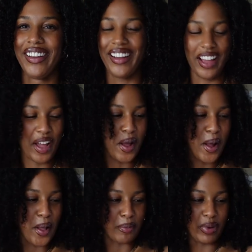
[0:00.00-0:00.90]

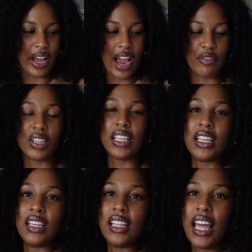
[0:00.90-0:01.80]
but I
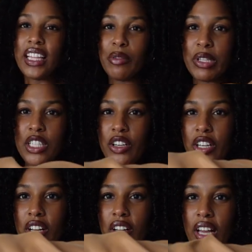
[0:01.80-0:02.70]
really like the
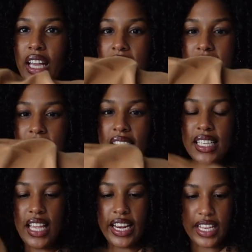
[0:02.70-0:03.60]
material. It's
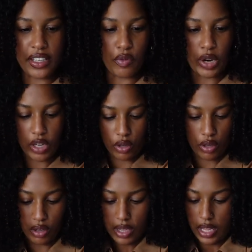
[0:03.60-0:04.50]
nice. It doesn't
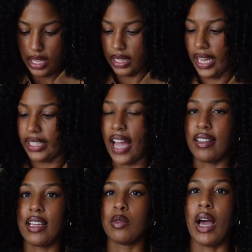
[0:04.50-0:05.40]
wrinkle like that.
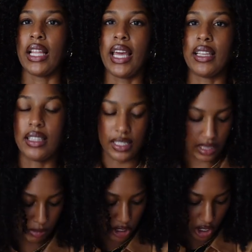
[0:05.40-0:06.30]
That's why I like these
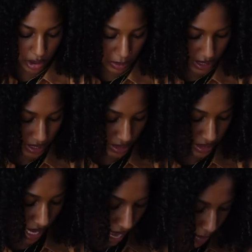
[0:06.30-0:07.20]
type of shirts because
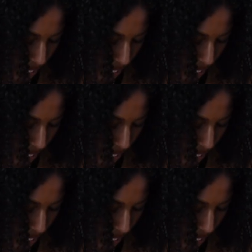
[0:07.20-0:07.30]
I'm